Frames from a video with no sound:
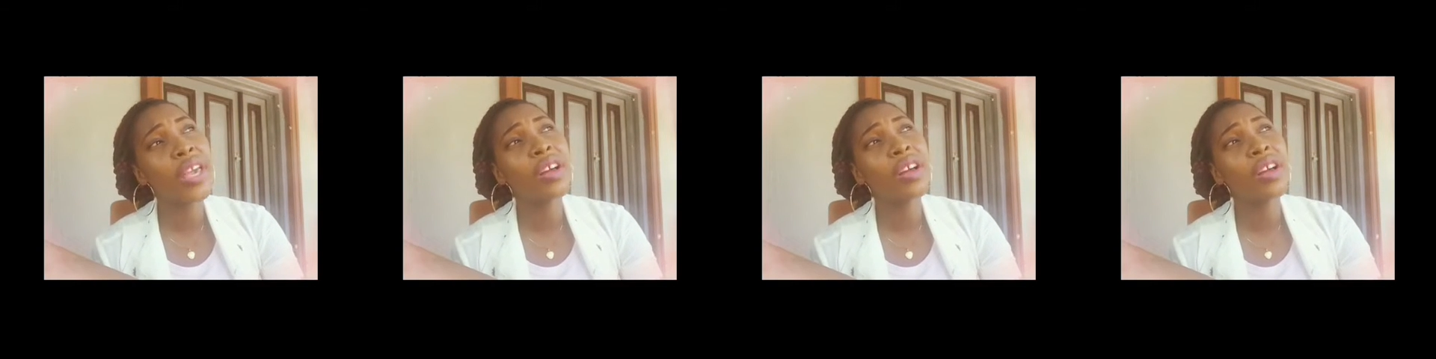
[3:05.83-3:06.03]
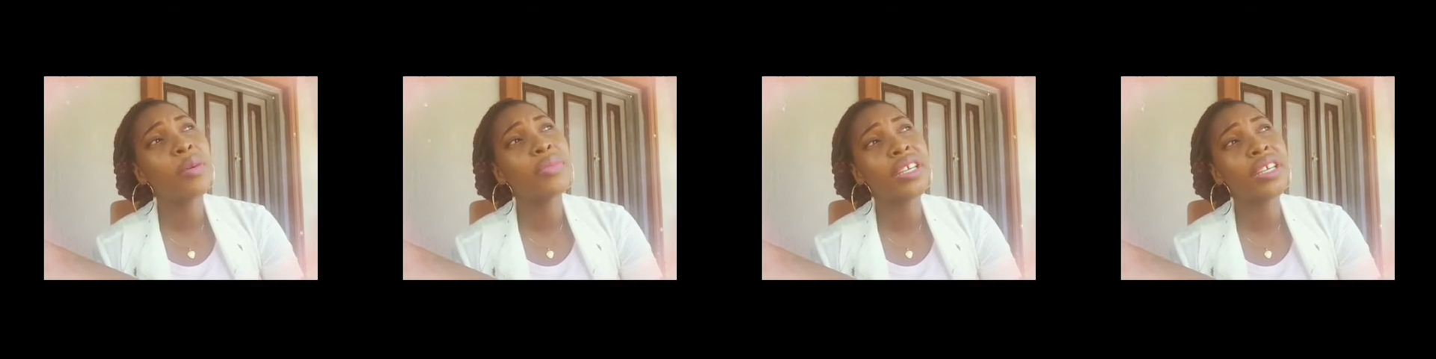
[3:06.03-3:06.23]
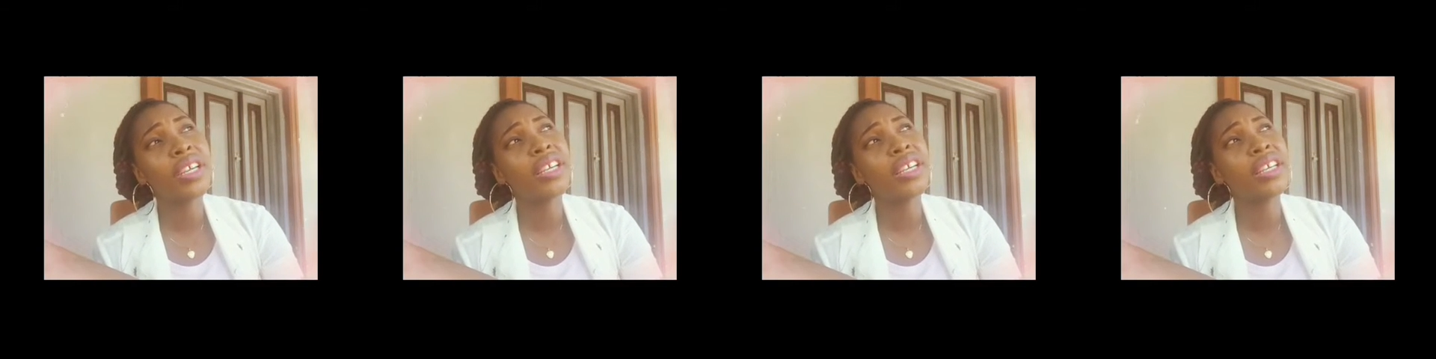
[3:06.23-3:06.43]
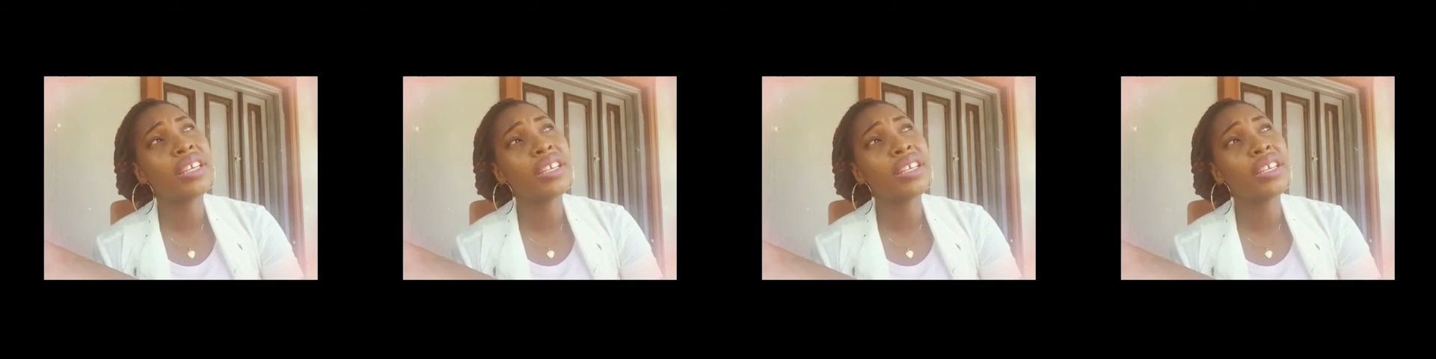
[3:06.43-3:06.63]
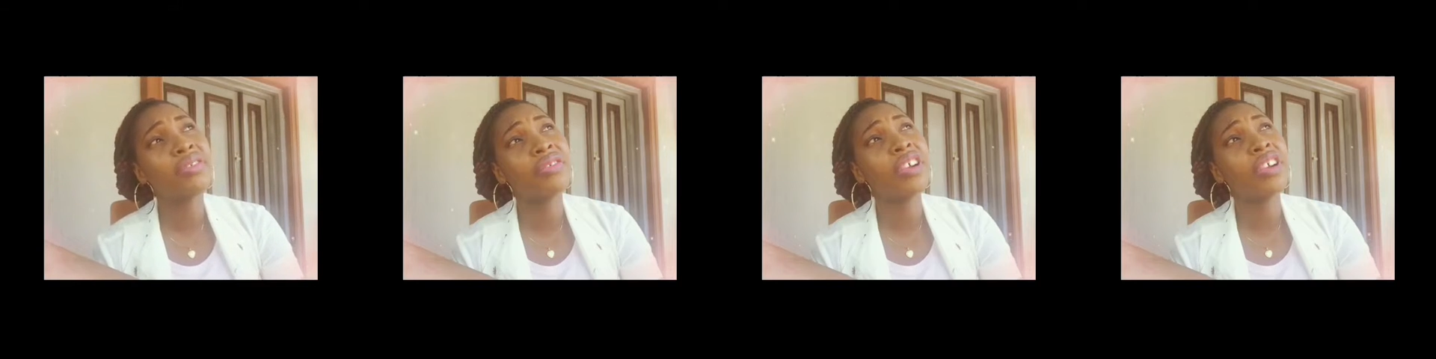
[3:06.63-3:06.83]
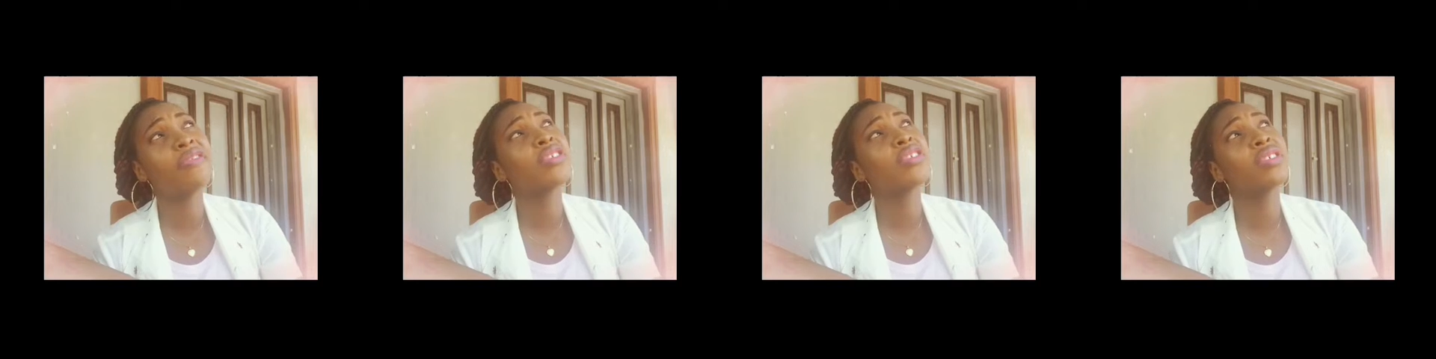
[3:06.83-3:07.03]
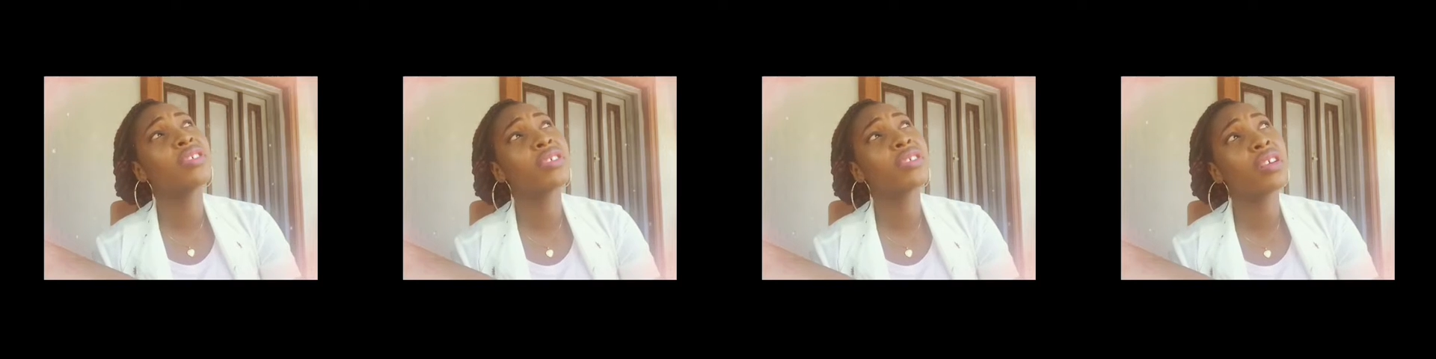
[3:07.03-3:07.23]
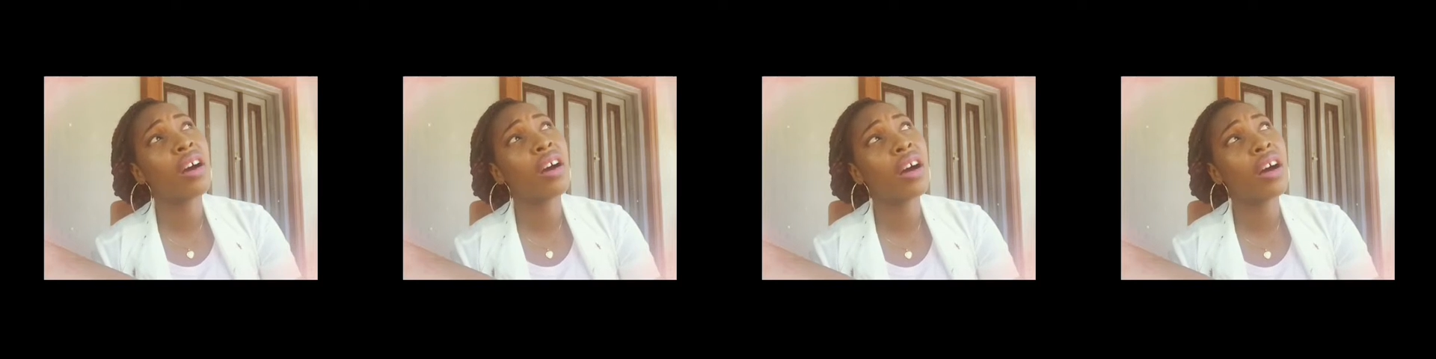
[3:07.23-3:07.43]
wake up daily grateful
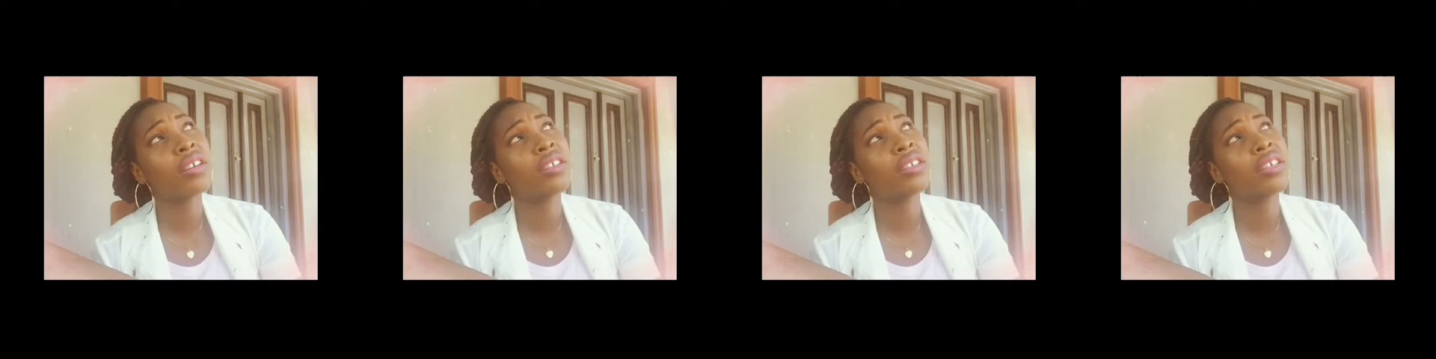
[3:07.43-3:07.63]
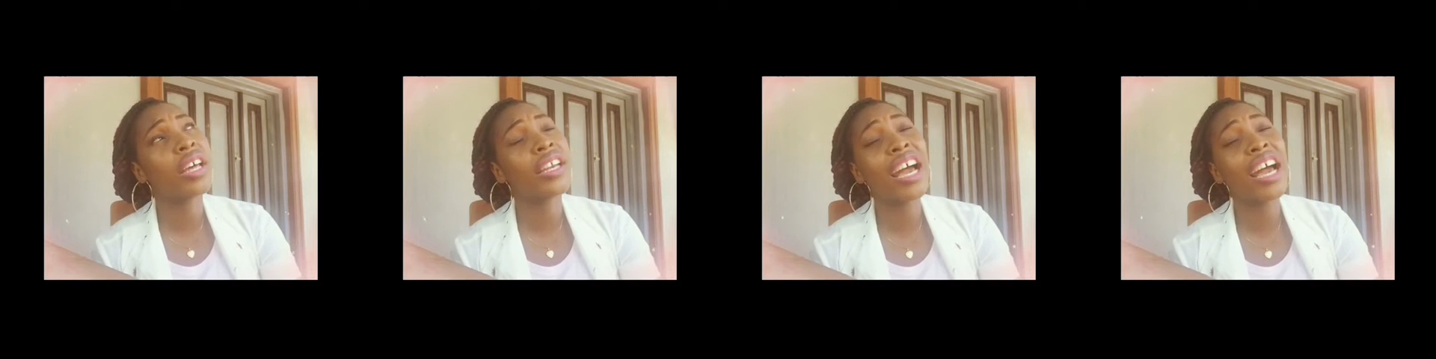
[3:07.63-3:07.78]
to God